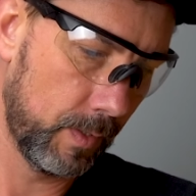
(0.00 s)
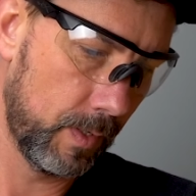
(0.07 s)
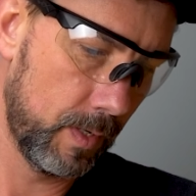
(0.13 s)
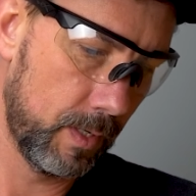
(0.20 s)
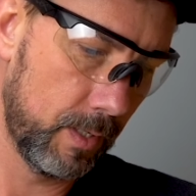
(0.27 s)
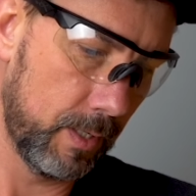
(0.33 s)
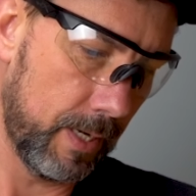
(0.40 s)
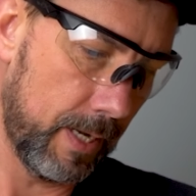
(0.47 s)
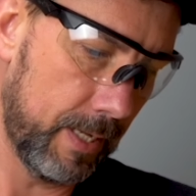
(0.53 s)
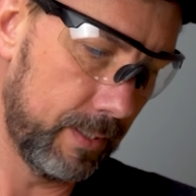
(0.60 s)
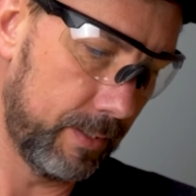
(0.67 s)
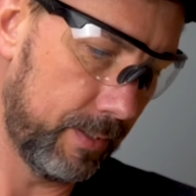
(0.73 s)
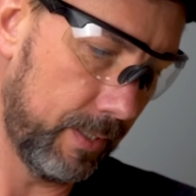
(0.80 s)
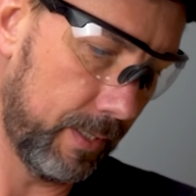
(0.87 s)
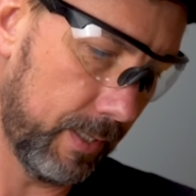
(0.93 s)
I
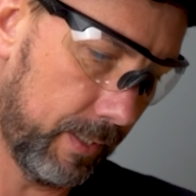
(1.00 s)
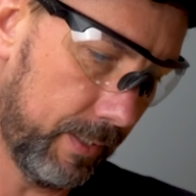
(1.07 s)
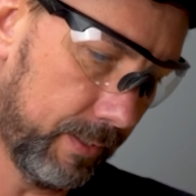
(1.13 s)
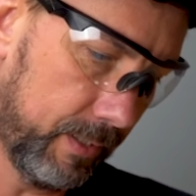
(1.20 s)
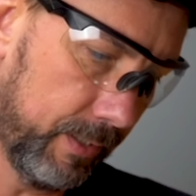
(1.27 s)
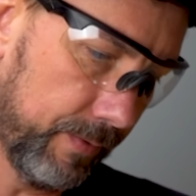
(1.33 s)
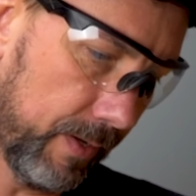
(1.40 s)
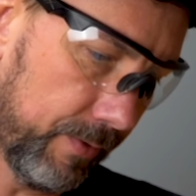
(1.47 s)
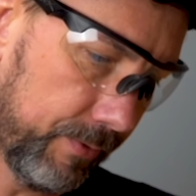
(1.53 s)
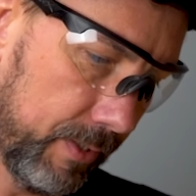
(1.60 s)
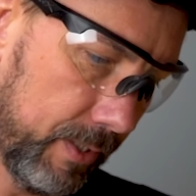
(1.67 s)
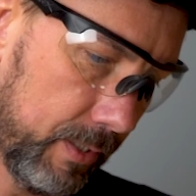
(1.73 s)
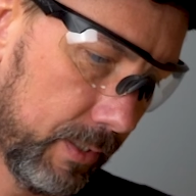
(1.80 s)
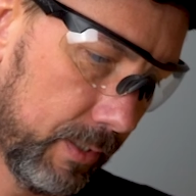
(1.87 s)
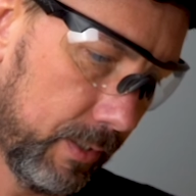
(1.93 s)
remove the
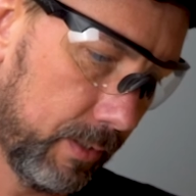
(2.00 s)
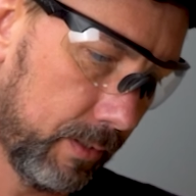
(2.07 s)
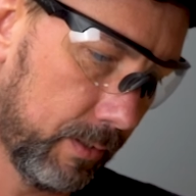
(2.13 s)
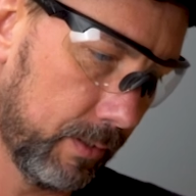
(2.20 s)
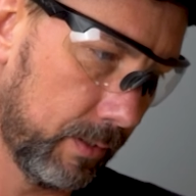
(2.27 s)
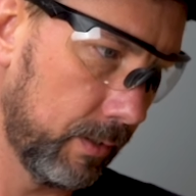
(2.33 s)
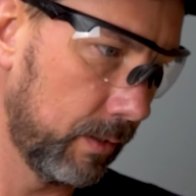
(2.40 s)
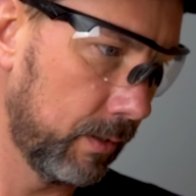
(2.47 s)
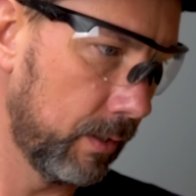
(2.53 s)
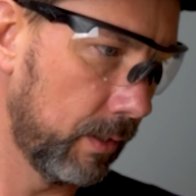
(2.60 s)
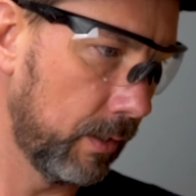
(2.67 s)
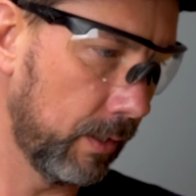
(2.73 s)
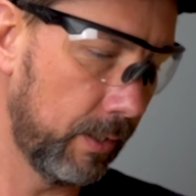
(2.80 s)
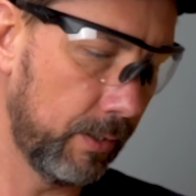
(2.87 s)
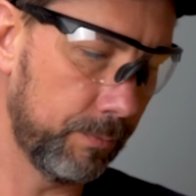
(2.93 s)
safety. I'm
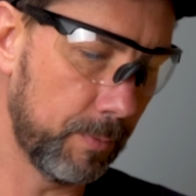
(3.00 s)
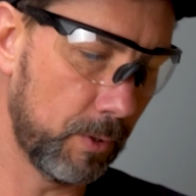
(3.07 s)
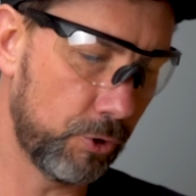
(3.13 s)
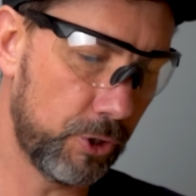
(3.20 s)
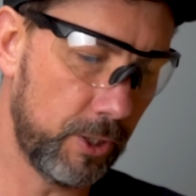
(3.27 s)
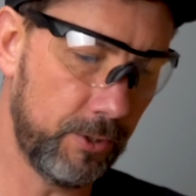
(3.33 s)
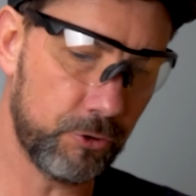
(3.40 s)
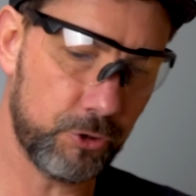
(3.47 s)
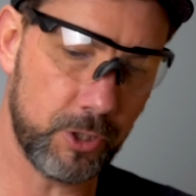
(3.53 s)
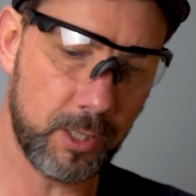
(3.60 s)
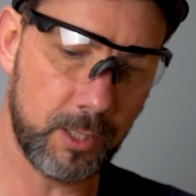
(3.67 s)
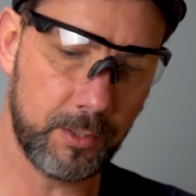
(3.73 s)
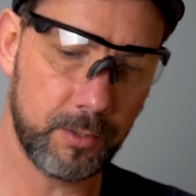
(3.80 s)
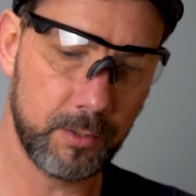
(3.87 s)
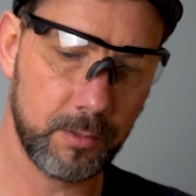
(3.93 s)
aiming at my shooting
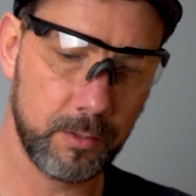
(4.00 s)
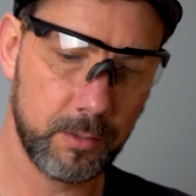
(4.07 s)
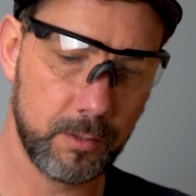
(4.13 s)
cabinet.